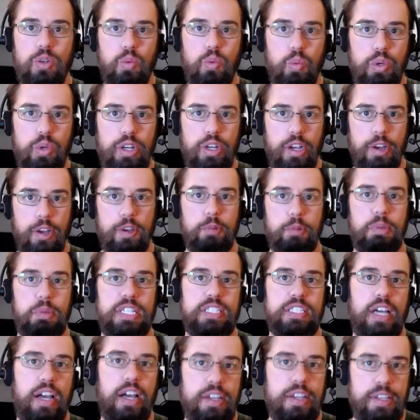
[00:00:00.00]
We are going to be
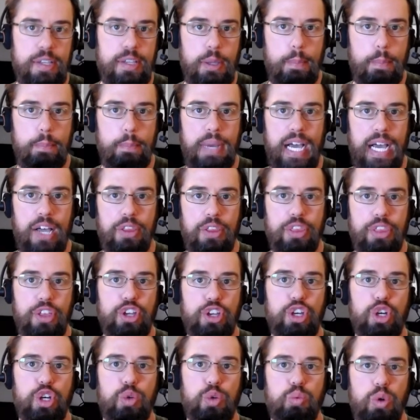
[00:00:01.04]
talking about the
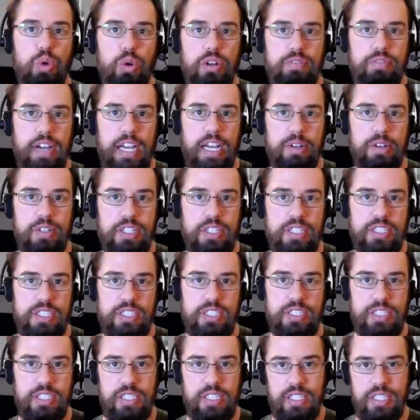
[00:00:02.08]

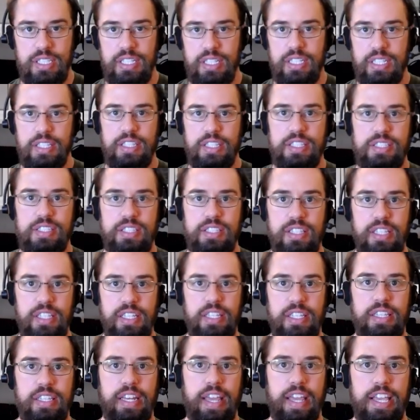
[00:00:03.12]
coronavirus, this
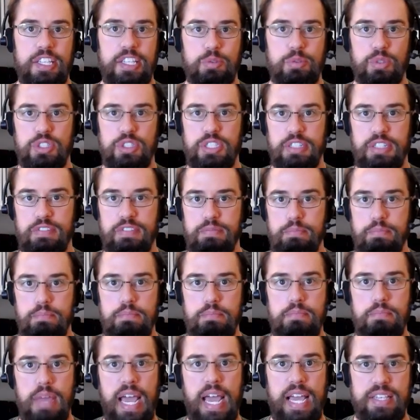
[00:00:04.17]
thing that has received
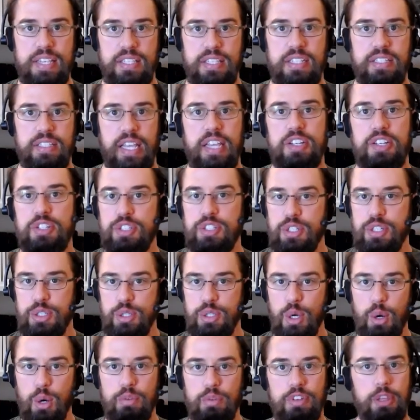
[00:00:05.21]
mass
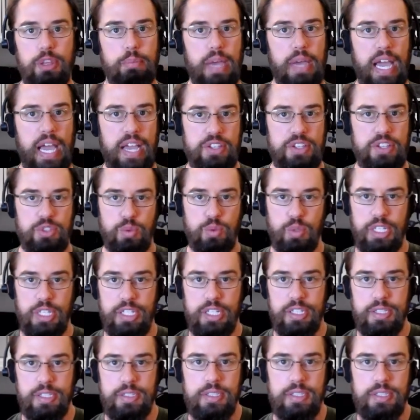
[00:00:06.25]
attention over the past
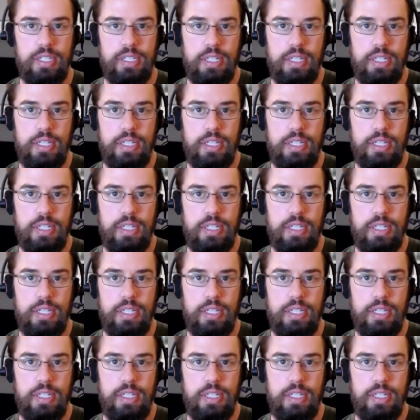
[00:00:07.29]
week,